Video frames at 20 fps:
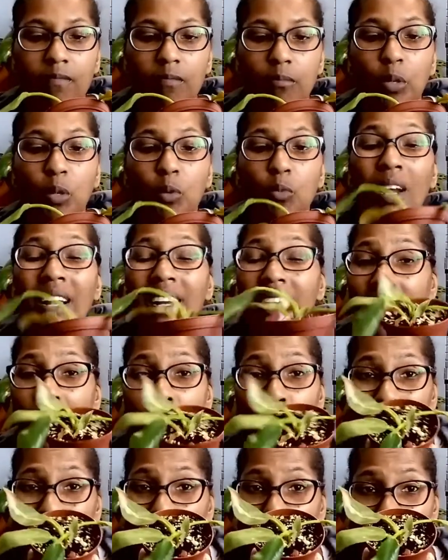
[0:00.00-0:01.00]
But right
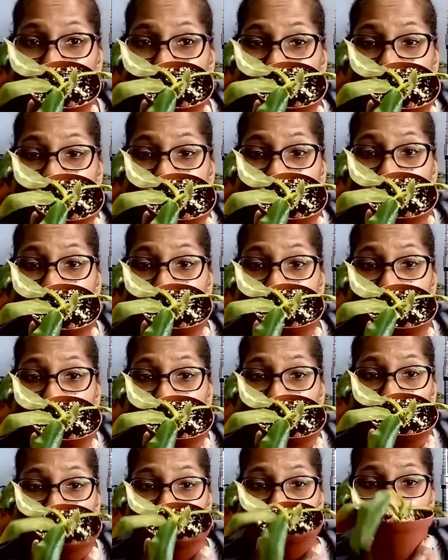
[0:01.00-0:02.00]
now we just can't get it out
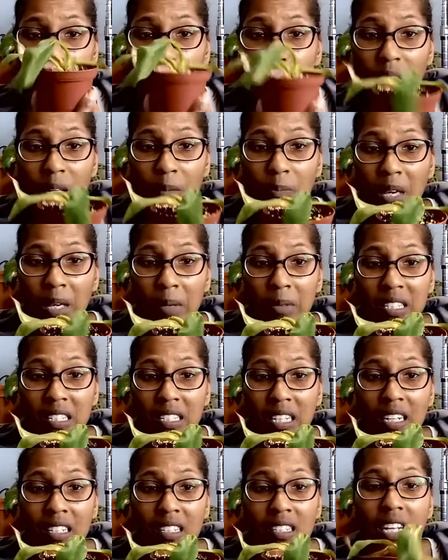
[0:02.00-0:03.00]
of like baby
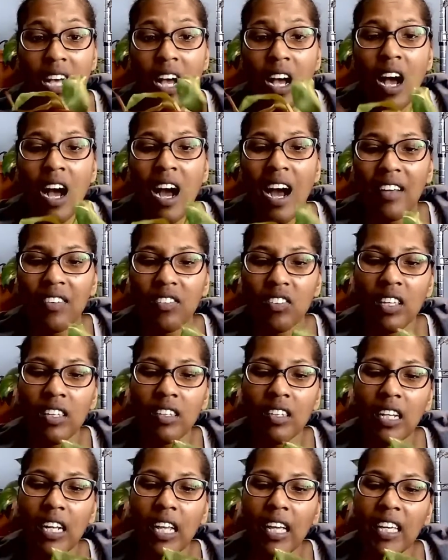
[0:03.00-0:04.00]
status. I think
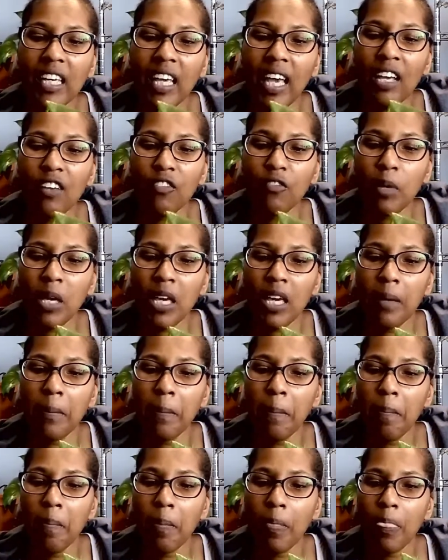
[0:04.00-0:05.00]
that it gave
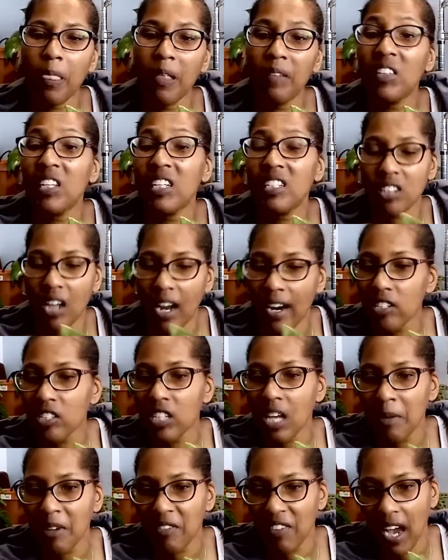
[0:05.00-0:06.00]
me, in the entire
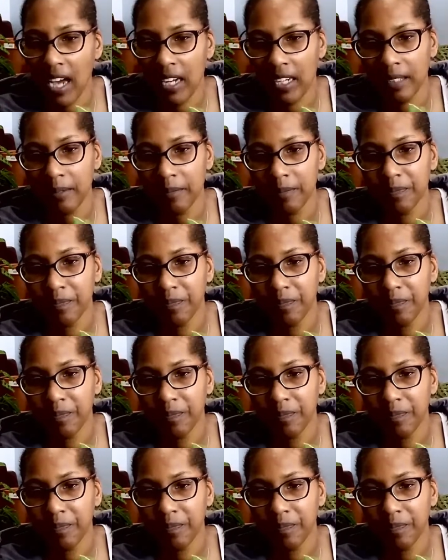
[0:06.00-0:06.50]
time I've had it,